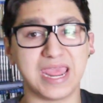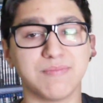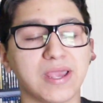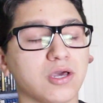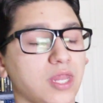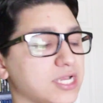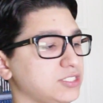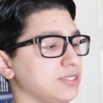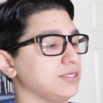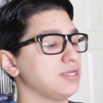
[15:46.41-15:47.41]
in my
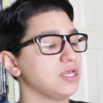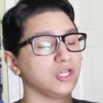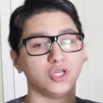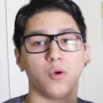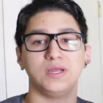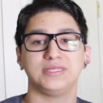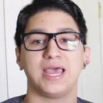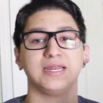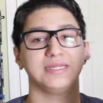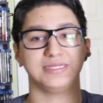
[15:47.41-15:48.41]
collection, knowing
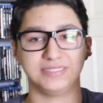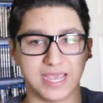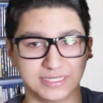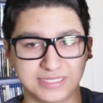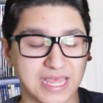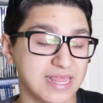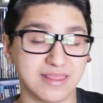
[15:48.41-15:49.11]
that, yes,